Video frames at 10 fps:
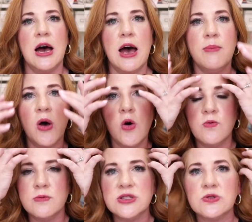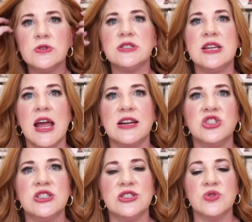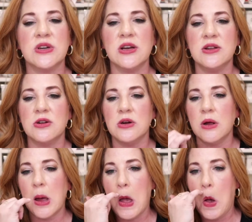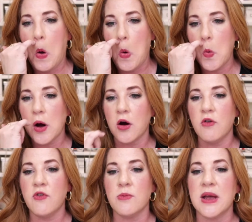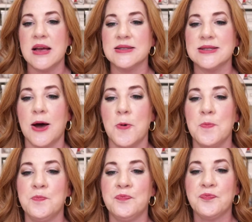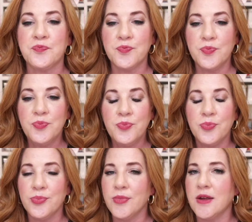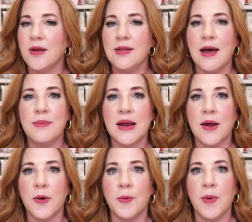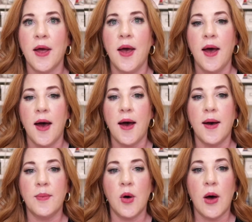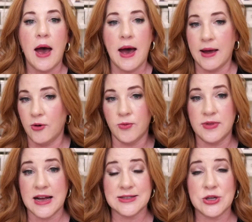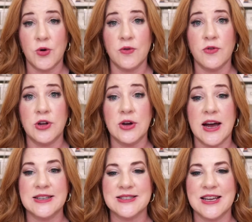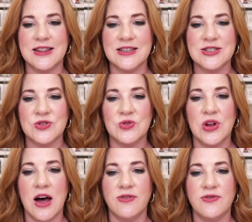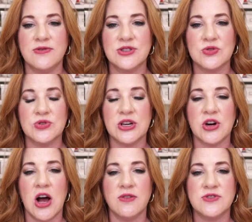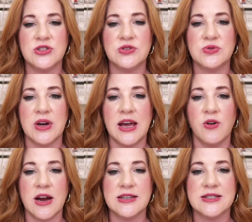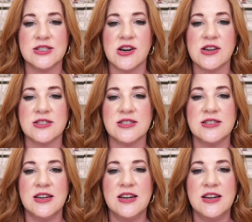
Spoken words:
home from school today, and she's doing a little work for me. So let me know how that's going for you guys, getting the school year off to a great start.